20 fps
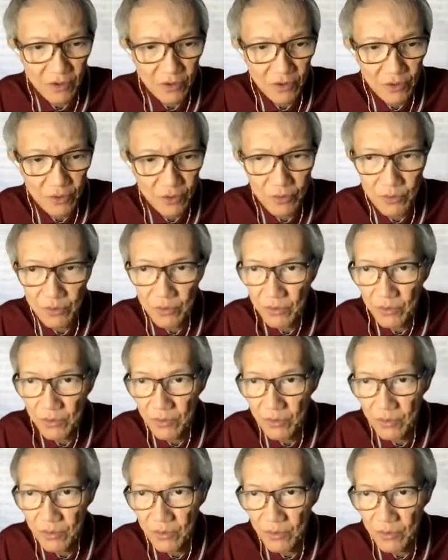2,
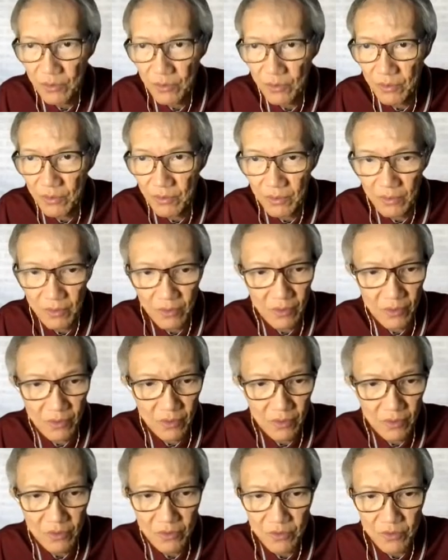
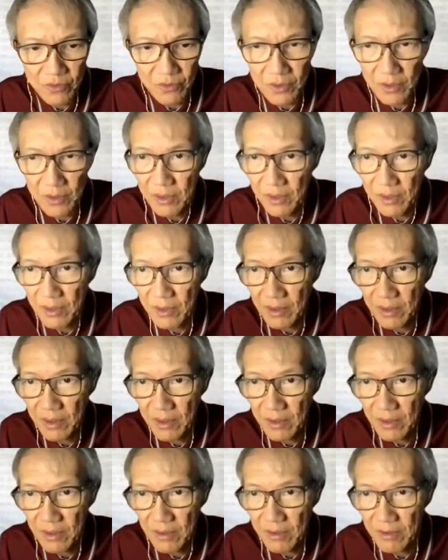3,
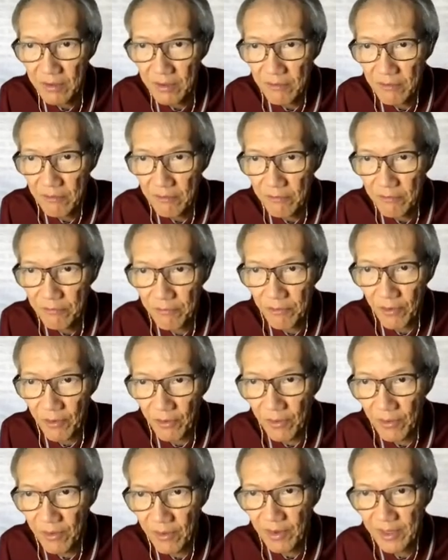4.
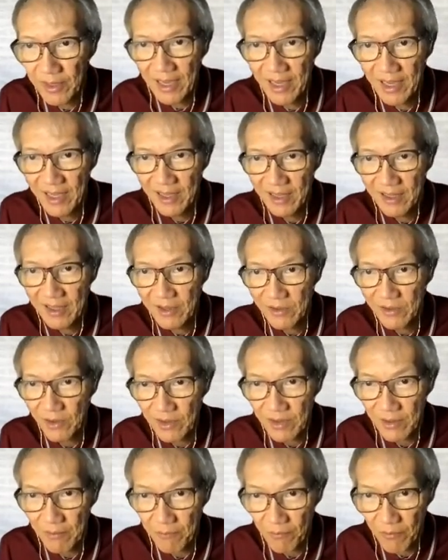Okay, so it's
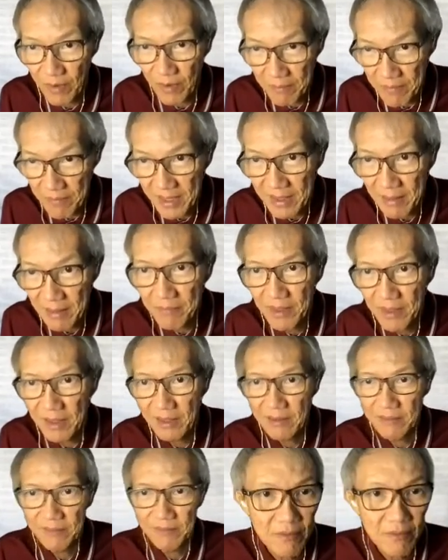a very big number,
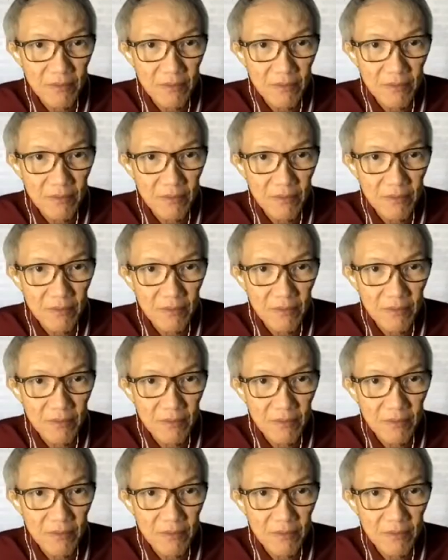but